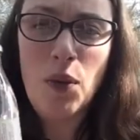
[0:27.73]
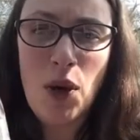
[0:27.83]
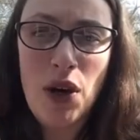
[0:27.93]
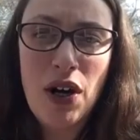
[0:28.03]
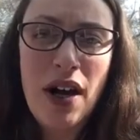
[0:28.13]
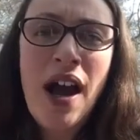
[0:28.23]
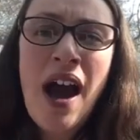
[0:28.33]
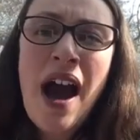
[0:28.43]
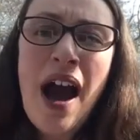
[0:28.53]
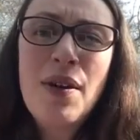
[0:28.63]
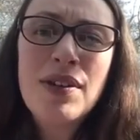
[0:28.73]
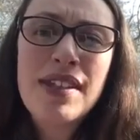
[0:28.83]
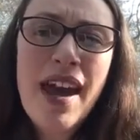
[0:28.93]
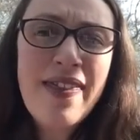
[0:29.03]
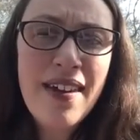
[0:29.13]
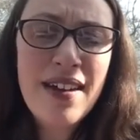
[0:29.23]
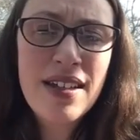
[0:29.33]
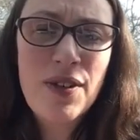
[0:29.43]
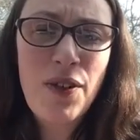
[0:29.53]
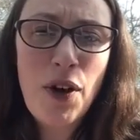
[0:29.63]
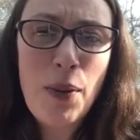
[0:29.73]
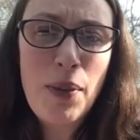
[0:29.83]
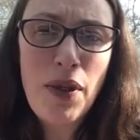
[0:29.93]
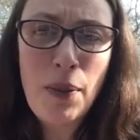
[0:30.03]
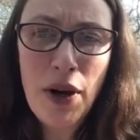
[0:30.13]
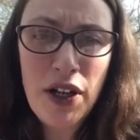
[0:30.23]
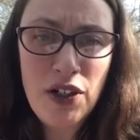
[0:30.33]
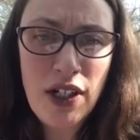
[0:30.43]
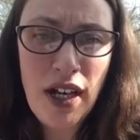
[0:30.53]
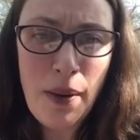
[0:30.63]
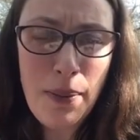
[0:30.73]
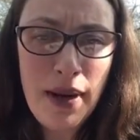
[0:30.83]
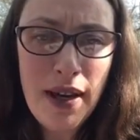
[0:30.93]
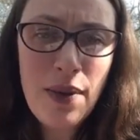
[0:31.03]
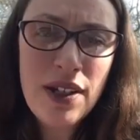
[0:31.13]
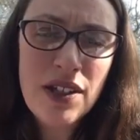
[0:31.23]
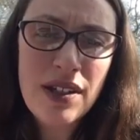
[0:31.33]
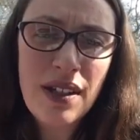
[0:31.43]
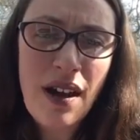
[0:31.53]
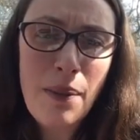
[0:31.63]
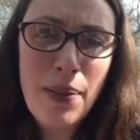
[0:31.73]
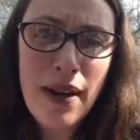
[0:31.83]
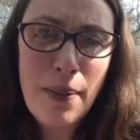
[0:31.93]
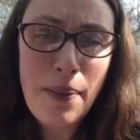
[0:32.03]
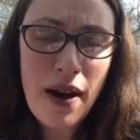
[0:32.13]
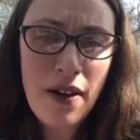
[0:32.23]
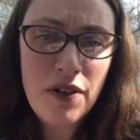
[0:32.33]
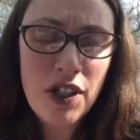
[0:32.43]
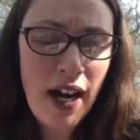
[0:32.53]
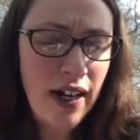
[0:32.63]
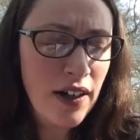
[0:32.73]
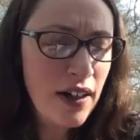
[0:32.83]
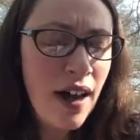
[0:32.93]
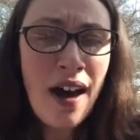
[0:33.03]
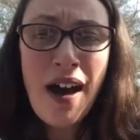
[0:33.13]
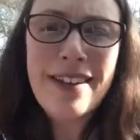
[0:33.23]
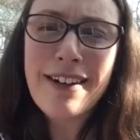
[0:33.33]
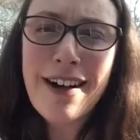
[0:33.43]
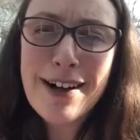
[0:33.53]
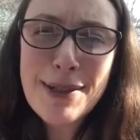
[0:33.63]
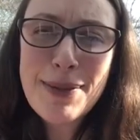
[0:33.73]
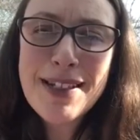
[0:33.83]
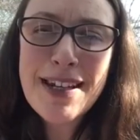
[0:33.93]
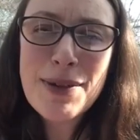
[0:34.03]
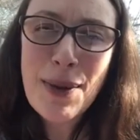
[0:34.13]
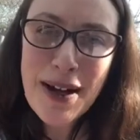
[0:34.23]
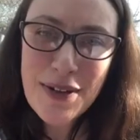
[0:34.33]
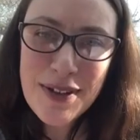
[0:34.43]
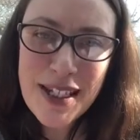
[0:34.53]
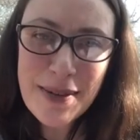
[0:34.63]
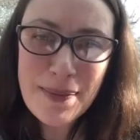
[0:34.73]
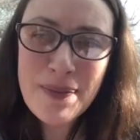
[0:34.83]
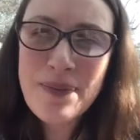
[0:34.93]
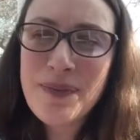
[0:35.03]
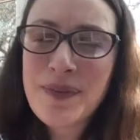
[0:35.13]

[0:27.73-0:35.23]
water. I was sent this from the Birkentree company, which is a company in Perthshire. They're a husband and wife team,